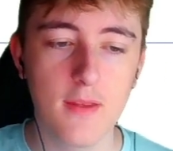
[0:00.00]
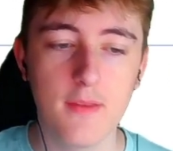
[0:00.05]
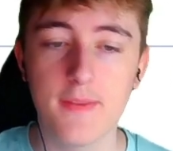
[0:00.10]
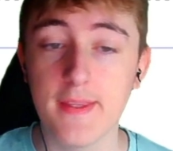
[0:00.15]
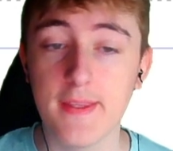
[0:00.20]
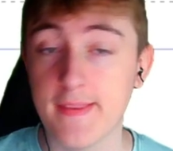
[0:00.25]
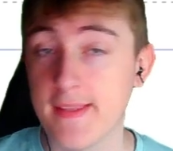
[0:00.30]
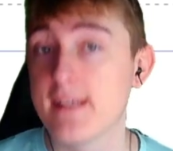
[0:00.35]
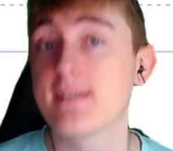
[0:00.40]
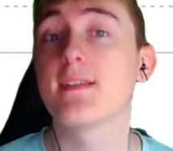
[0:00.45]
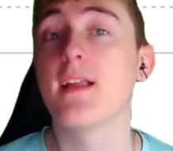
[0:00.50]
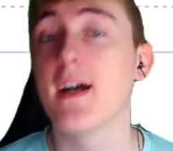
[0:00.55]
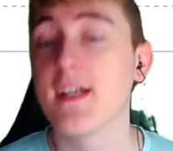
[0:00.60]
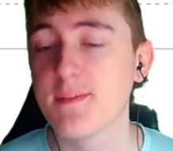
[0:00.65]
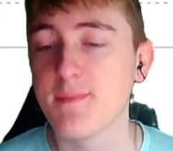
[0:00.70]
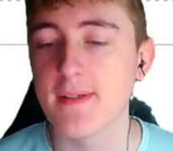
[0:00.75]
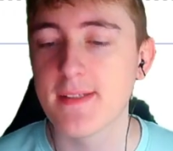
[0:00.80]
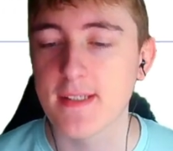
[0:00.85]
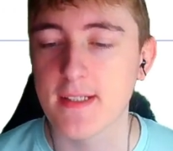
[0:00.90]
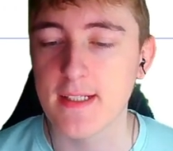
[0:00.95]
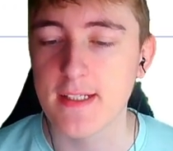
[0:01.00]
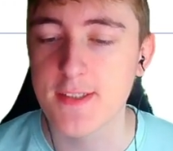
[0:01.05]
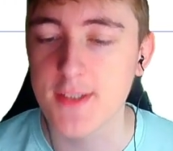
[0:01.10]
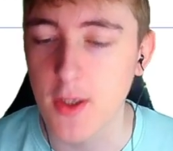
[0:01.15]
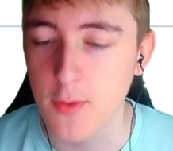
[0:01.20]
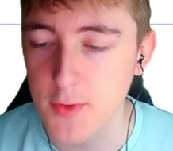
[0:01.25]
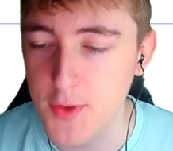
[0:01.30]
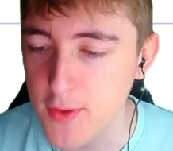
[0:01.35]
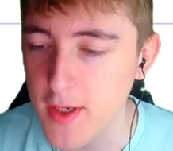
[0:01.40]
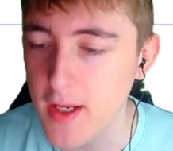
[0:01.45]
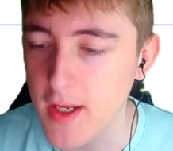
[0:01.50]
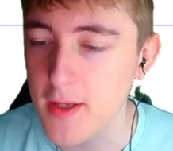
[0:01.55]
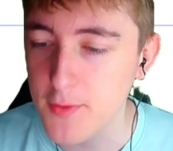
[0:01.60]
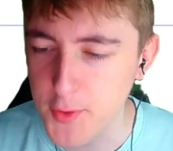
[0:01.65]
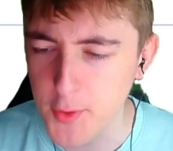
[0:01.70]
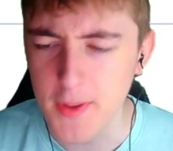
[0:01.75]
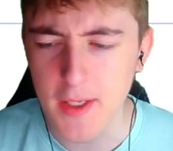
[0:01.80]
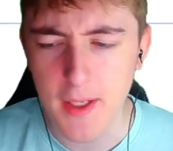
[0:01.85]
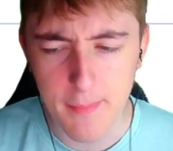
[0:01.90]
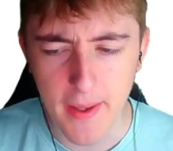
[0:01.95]
these lines basically. So we do need
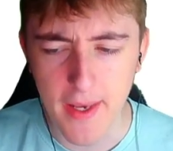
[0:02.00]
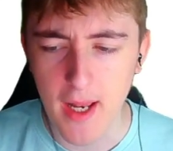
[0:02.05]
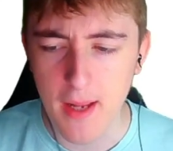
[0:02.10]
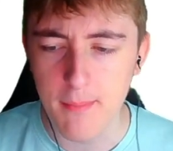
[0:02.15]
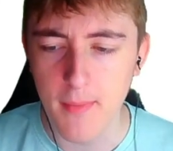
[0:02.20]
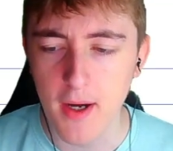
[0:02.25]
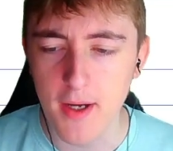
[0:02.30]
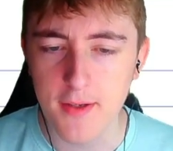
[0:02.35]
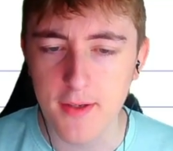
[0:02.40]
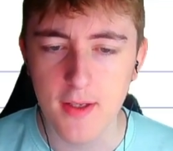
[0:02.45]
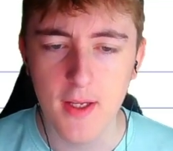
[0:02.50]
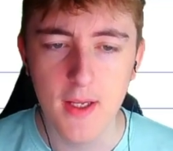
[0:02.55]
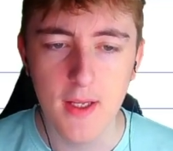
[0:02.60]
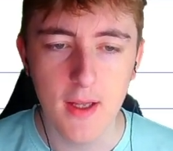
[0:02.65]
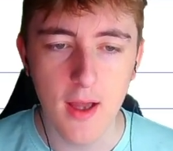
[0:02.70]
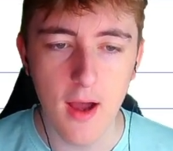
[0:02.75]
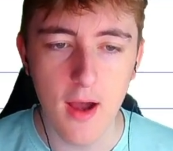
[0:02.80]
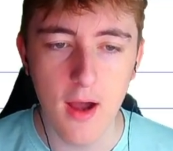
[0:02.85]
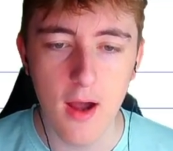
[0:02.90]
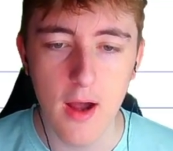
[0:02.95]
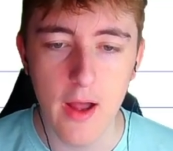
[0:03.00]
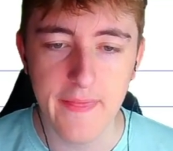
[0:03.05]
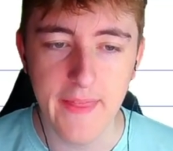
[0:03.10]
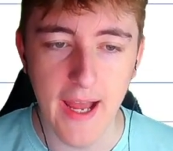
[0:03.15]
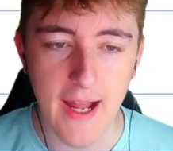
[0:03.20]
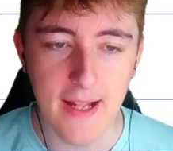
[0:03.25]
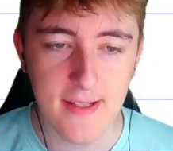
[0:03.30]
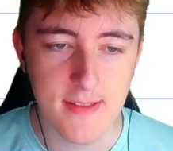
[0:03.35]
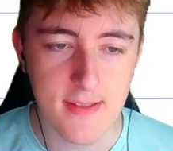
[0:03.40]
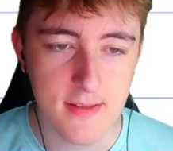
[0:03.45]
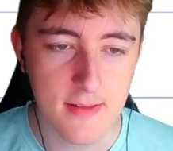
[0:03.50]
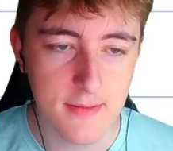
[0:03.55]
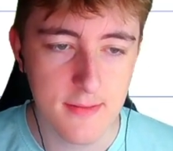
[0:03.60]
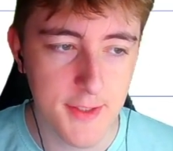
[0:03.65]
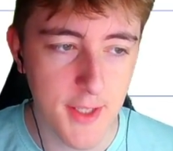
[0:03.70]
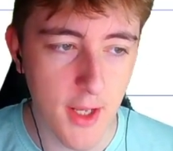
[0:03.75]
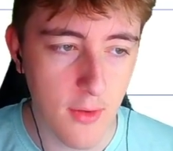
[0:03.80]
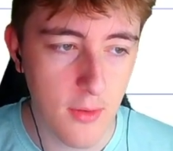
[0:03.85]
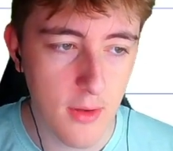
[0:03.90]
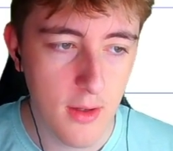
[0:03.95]
to bear that in mind, that
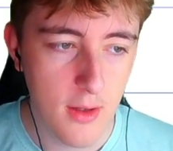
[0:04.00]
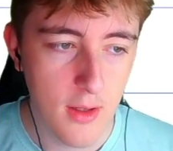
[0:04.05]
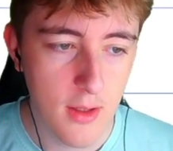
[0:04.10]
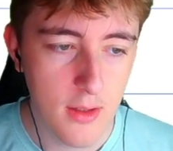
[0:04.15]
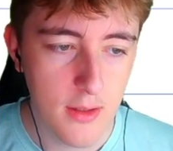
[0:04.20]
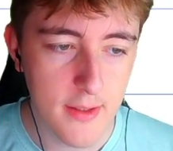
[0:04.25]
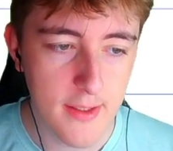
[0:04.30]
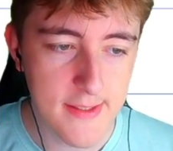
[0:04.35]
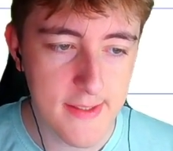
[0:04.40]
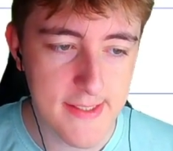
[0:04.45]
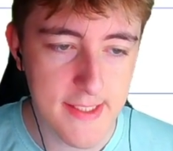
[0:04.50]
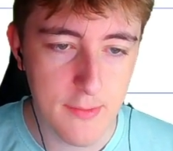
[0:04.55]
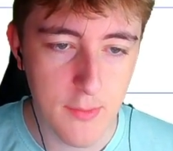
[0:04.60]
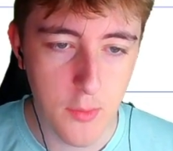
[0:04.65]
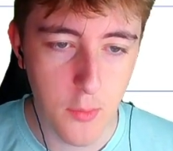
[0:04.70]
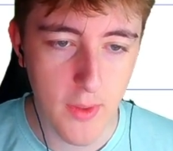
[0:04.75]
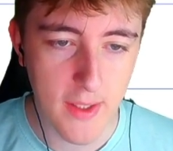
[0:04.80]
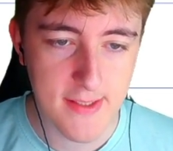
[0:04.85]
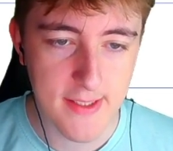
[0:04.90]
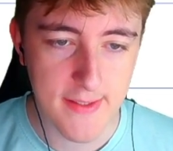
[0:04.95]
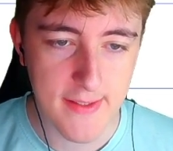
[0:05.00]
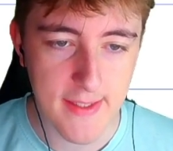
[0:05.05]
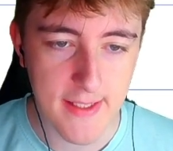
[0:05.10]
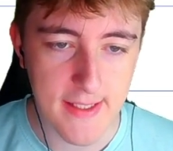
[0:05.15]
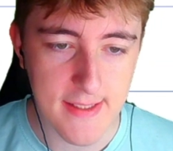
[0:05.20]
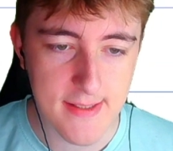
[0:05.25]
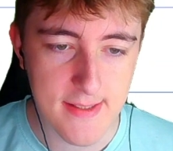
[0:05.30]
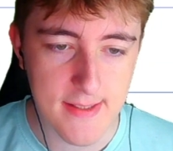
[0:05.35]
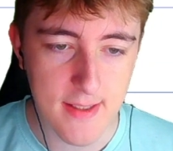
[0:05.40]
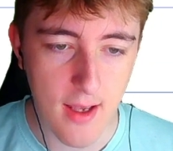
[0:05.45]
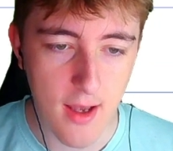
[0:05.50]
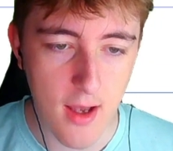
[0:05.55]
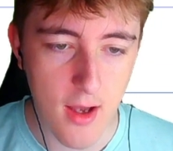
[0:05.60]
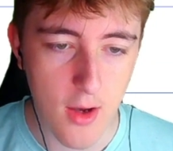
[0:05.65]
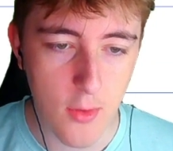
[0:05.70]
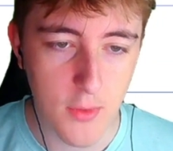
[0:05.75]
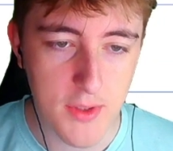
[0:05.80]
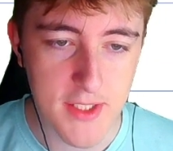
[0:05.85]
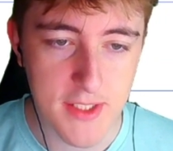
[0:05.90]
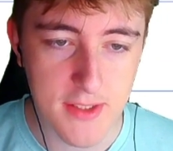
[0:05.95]
you can see we wicked to this,
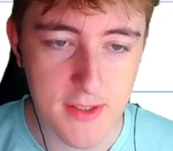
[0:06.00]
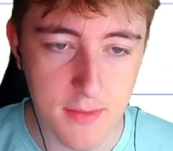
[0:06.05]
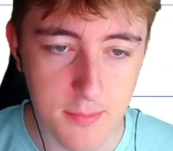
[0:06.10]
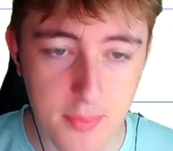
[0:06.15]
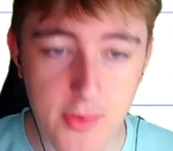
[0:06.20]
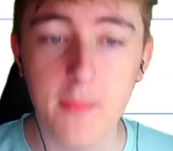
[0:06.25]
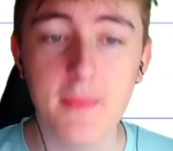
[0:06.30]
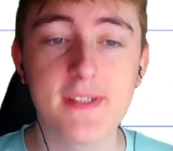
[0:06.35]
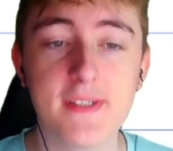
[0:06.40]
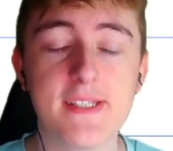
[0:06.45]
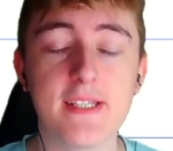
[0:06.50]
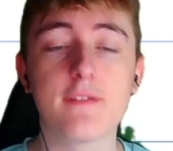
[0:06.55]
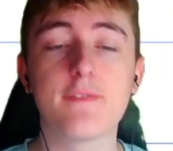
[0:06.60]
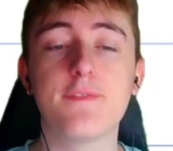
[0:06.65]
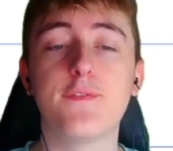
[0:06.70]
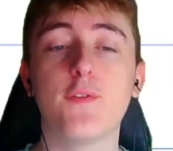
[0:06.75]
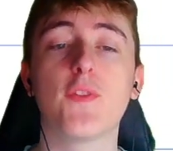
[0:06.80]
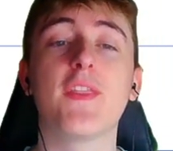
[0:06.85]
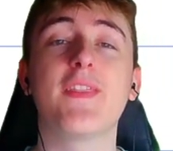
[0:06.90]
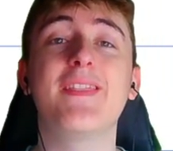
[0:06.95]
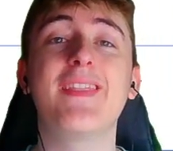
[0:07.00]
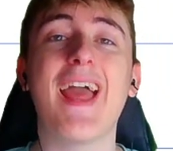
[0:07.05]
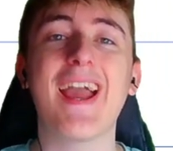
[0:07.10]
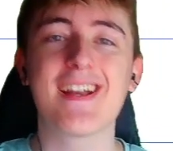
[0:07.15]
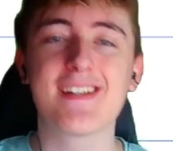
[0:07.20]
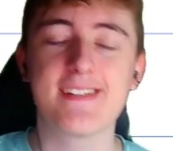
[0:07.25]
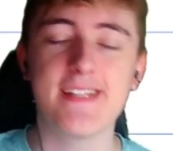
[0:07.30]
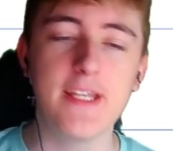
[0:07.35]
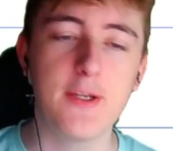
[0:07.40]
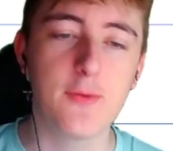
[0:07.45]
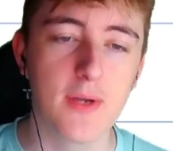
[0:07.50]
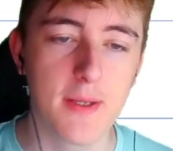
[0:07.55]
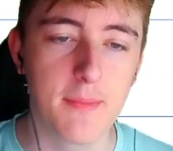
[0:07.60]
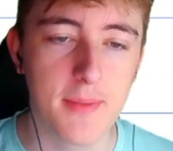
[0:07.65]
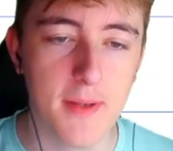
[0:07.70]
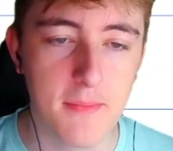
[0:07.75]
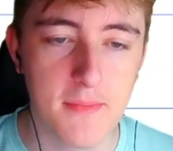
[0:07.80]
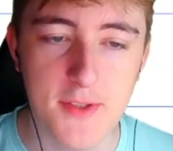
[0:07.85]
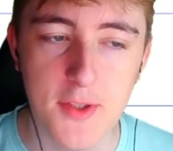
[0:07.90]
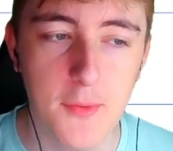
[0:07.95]
which is promising for the next
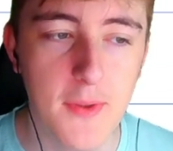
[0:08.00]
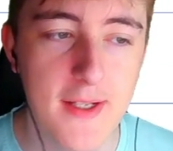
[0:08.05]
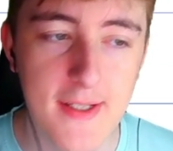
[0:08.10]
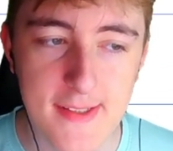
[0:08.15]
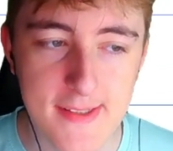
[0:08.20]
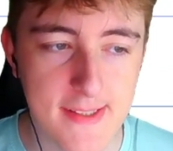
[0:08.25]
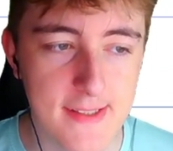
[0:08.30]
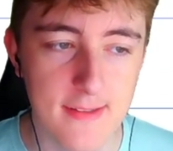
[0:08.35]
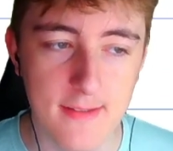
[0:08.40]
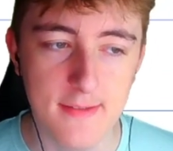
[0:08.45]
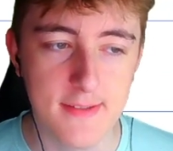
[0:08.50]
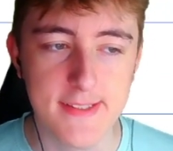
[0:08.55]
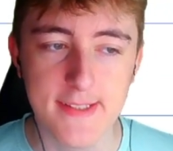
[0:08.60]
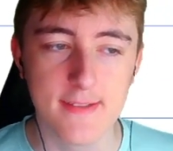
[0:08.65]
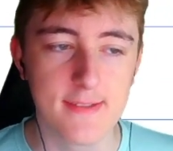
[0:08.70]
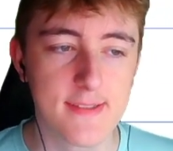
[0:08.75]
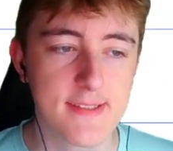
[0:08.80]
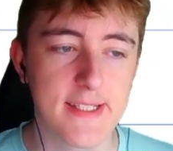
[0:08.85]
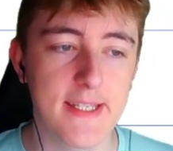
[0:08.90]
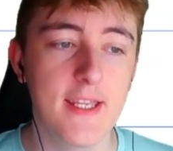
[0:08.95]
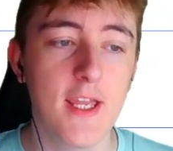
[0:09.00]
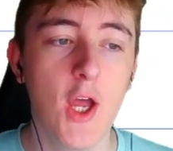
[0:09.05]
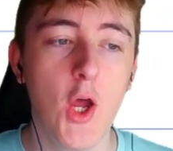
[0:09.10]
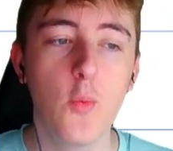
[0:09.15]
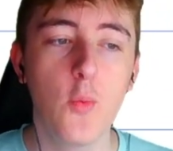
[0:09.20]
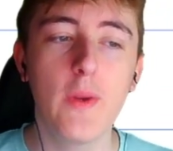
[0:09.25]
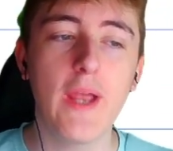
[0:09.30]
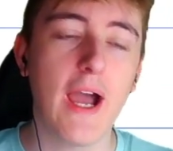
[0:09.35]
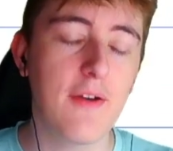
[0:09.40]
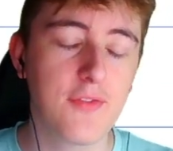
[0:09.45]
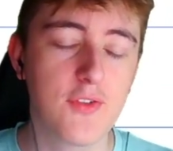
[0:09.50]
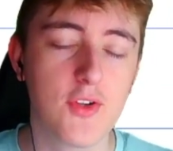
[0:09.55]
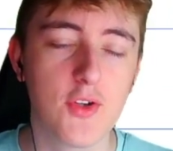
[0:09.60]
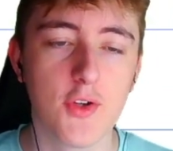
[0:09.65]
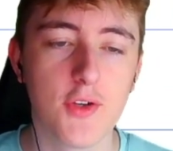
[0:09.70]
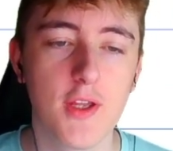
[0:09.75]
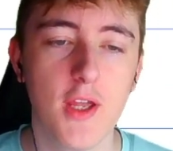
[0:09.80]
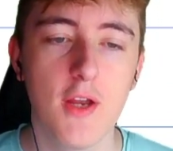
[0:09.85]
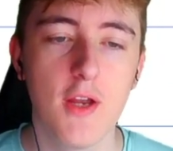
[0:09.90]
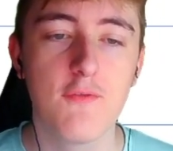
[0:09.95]
equilibrium. So we can still see we have
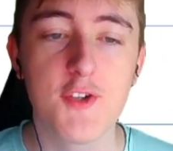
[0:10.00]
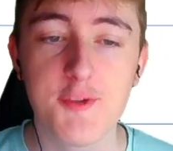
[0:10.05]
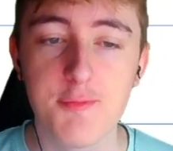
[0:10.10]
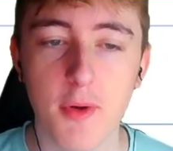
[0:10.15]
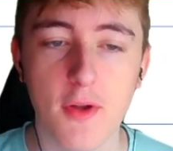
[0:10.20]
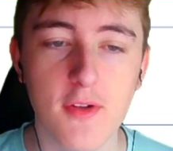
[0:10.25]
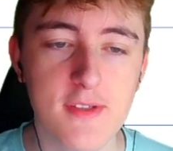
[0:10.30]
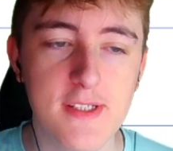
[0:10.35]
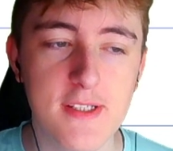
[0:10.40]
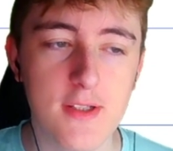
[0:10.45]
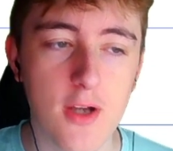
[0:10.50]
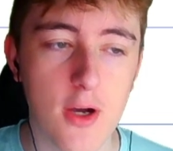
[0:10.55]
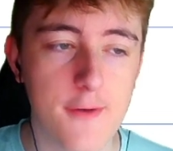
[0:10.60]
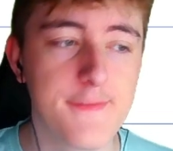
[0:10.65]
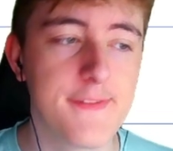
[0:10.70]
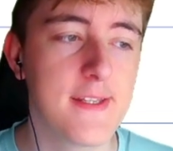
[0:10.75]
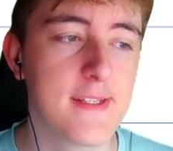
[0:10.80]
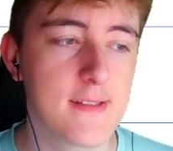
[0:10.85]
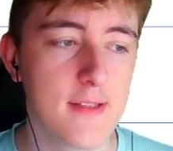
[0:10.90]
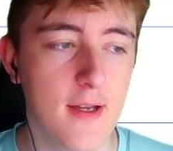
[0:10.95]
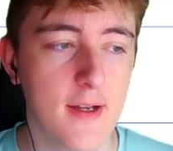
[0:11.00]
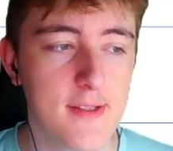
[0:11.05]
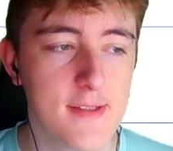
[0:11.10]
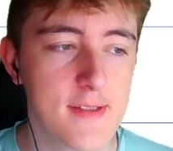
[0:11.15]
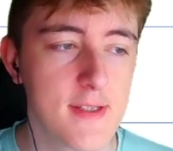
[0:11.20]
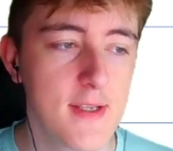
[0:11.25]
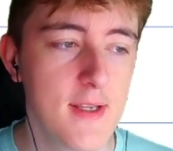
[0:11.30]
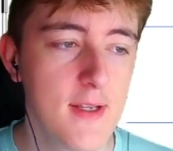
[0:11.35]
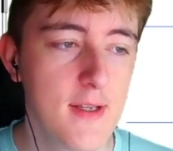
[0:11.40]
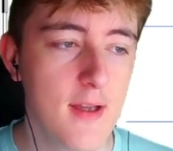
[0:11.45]
good responses off these lines.